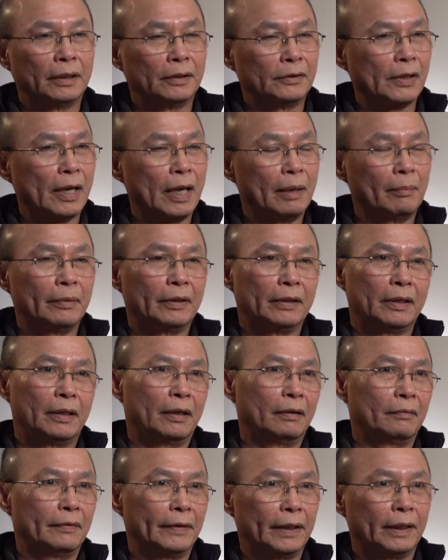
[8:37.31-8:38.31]
exams and
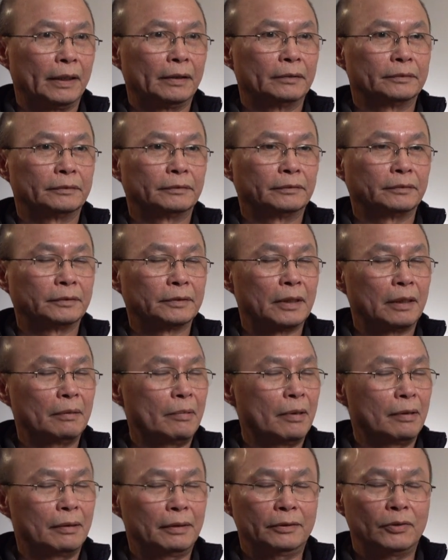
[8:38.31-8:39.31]
everything.
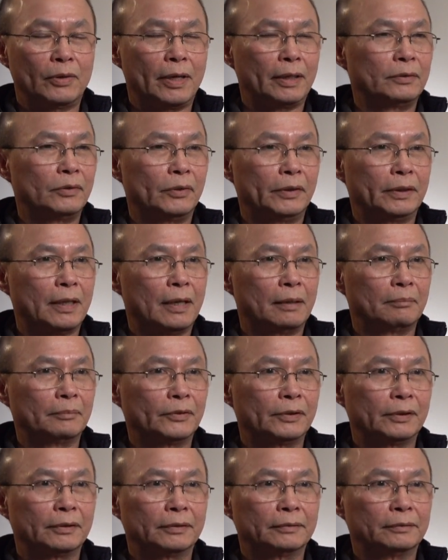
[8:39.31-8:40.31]
I tried 3
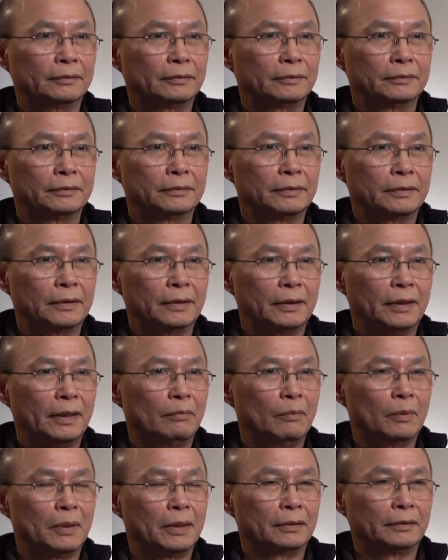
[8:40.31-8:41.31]
times.
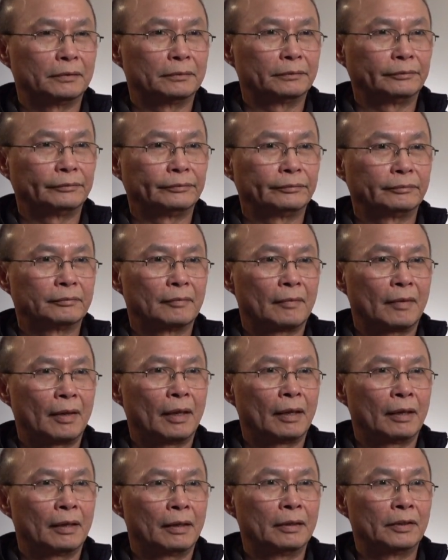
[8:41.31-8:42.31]
Didn't work.
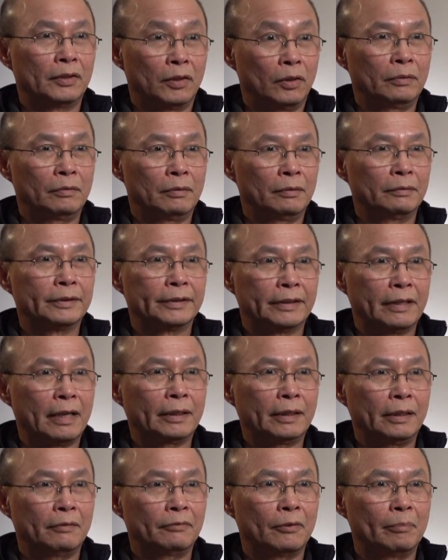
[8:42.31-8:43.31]
It's
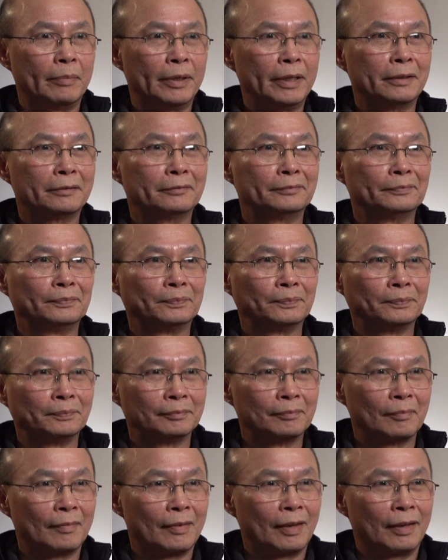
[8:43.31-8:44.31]
lucky for me.
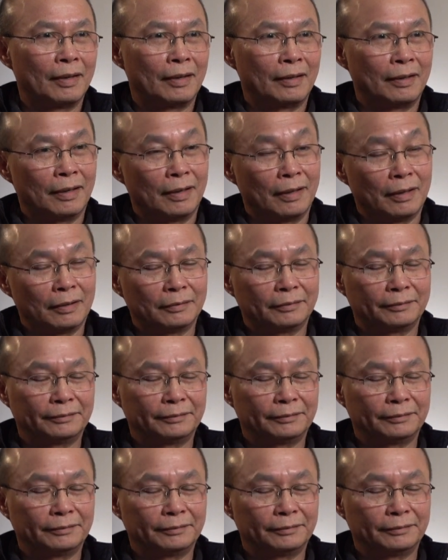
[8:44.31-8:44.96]
Yeah.